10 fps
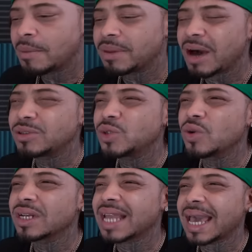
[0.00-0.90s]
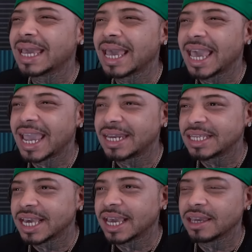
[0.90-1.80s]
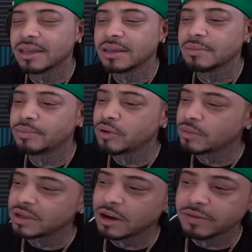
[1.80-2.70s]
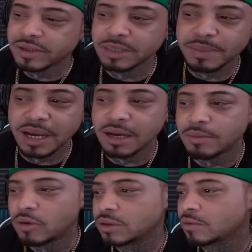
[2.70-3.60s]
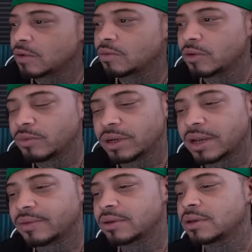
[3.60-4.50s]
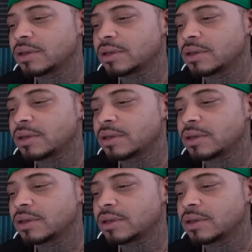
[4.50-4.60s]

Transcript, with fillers: But I was doing like 88. Pulled me over for speeding, booty whoop whoop, whatever.